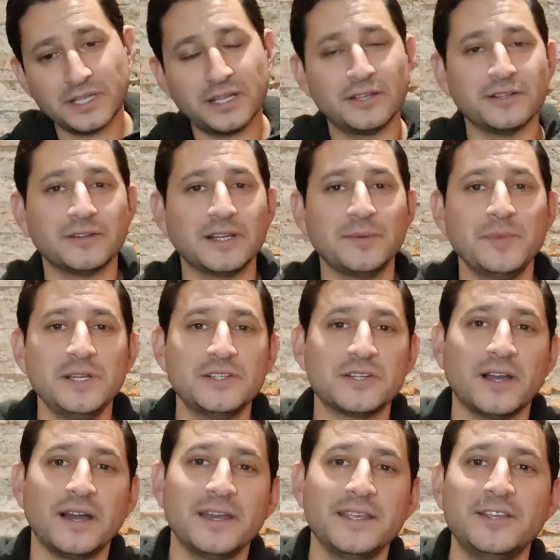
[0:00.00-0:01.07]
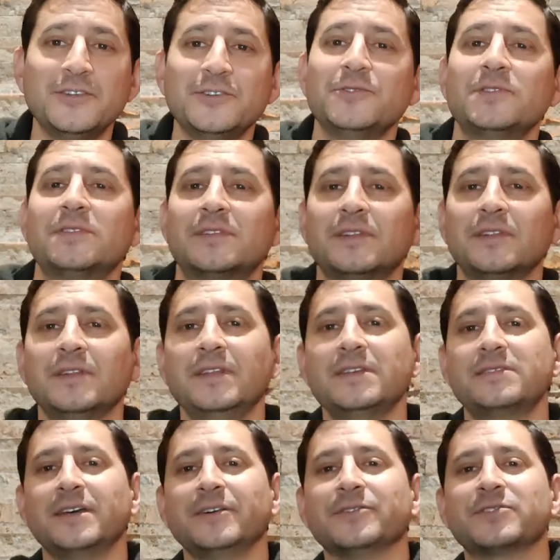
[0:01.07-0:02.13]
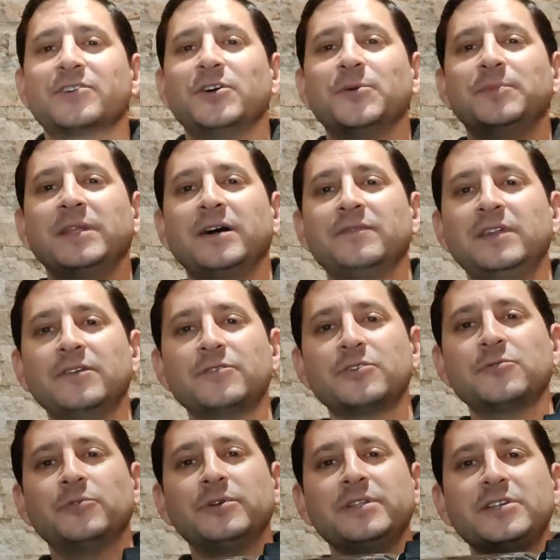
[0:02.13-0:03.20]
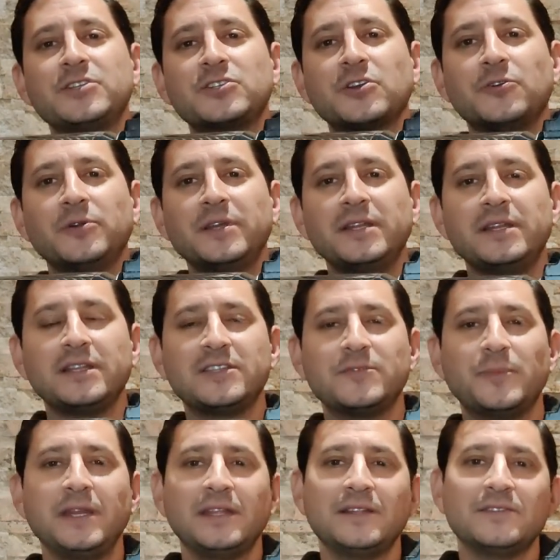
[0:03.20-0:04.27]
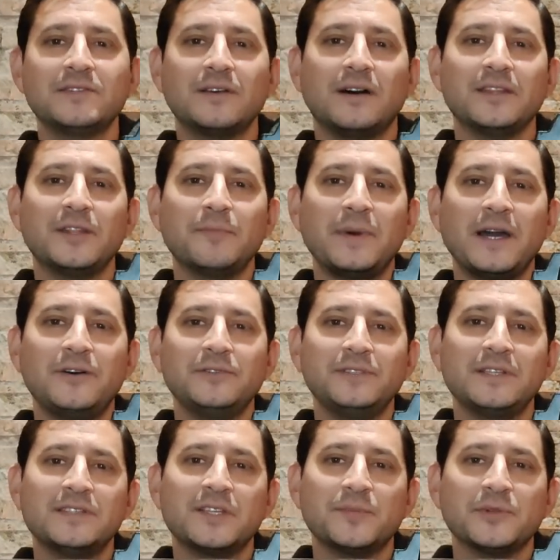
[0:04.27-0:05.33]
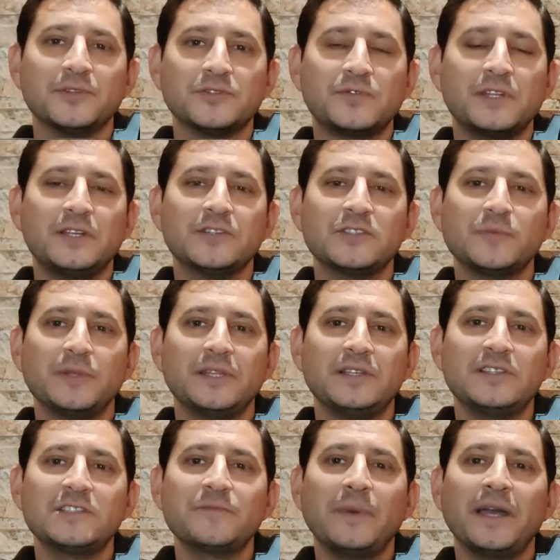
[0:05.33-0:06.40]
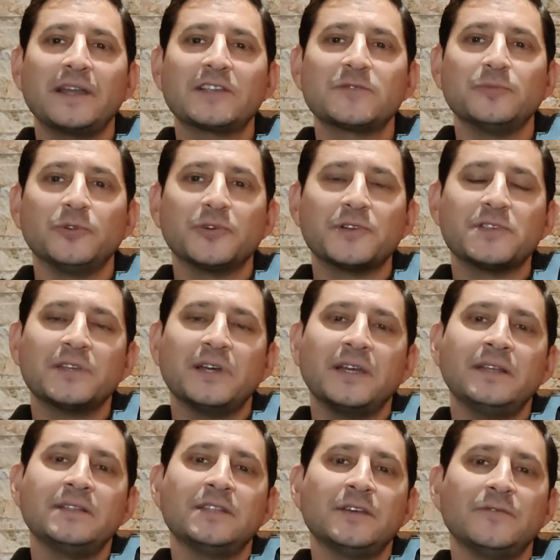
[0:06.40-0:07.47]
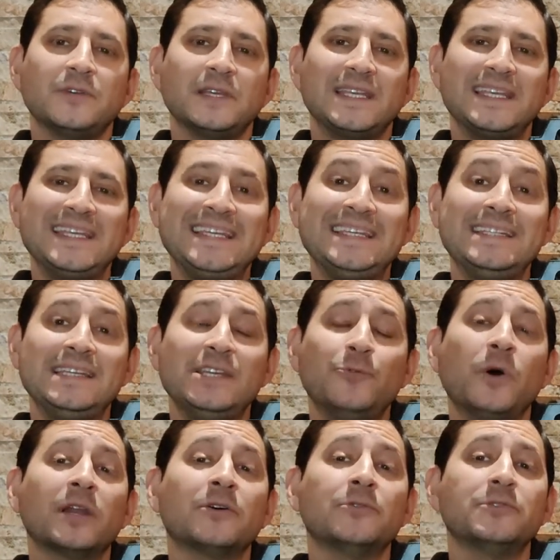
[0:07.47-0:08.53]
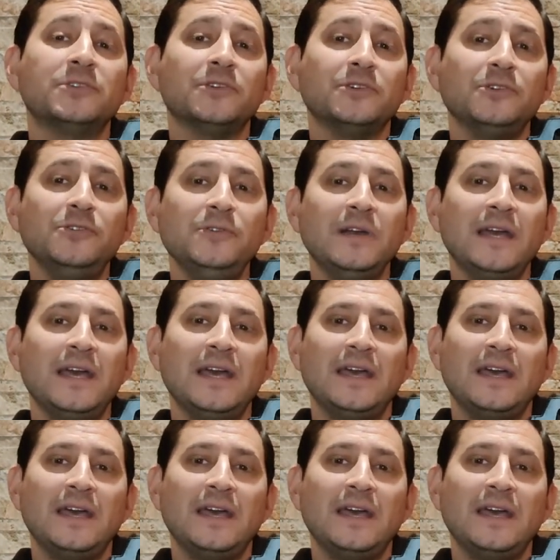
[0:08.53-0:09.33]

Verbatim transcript: particular image, I used this telescope. Now, I've never really shown it. It's been in, on the mount in some of those videos, but this is my Explore Scientific ED-102.